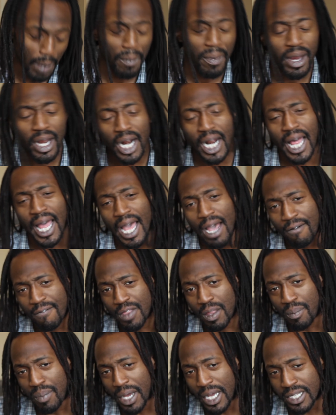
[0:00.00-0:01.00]
It may not
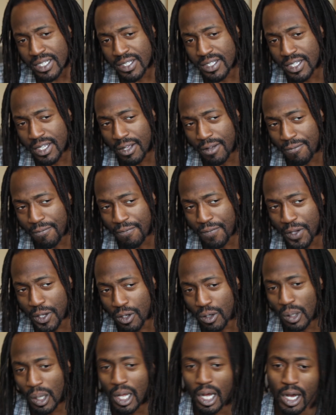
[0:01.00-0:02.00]
have the best
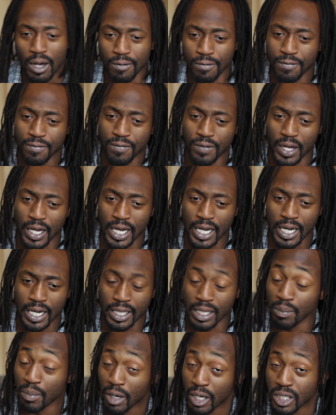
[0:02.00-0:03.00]
feel of
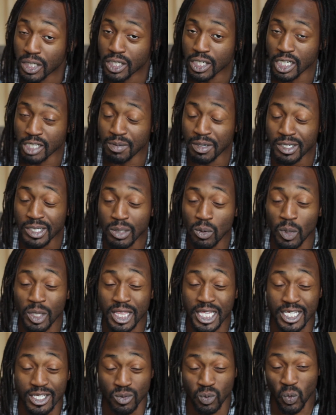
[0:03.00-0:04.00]
the bunch, especially
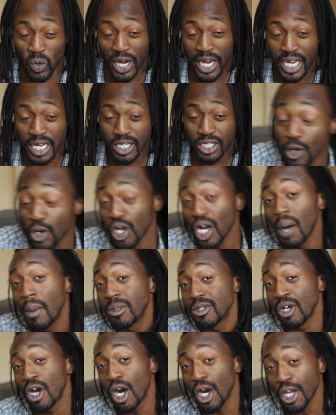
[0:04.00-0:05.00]
with this range. You can
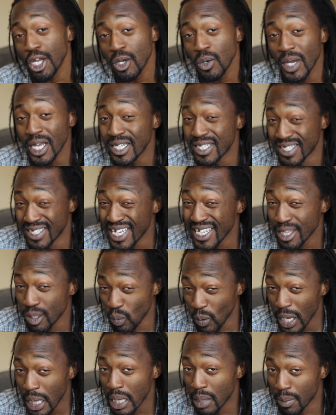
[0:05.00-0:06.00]
almost argue it set
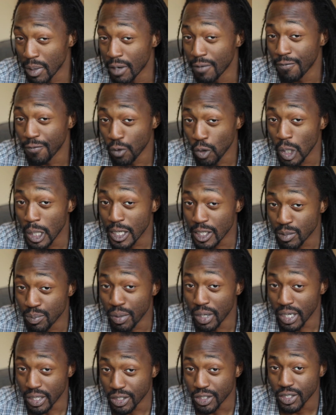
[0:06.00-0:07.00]
the weight limit for this
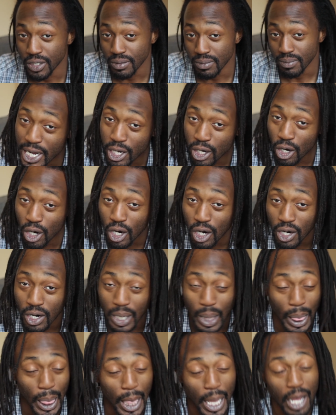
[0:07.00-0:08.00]
bunch. Great
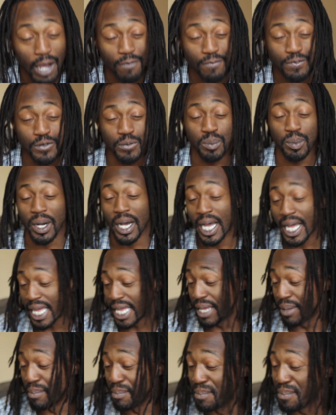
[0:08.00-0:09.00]
car, loved
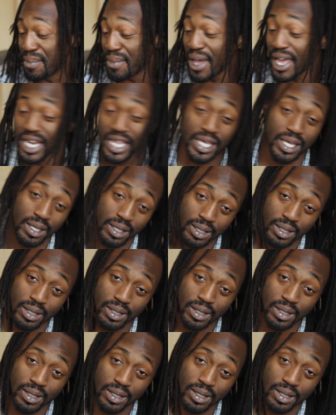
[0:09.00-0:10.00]
by many,
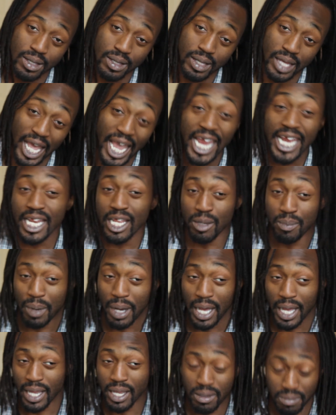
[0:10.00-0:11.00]
hated
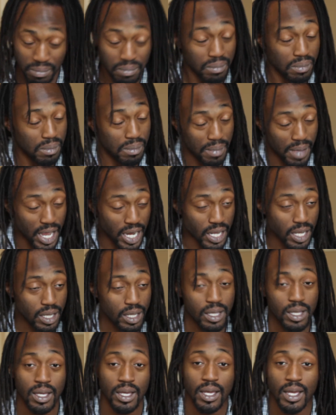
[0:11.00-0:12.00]
by
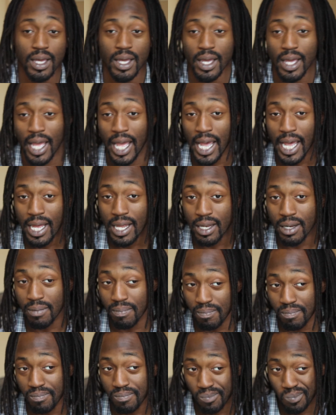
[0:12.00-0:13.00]
many,
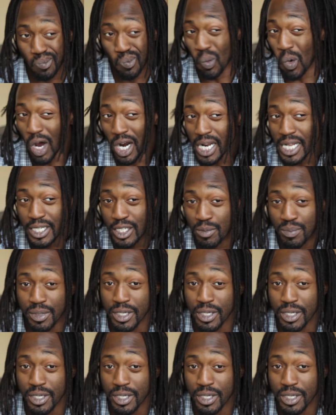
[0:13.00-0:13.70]
and wanted to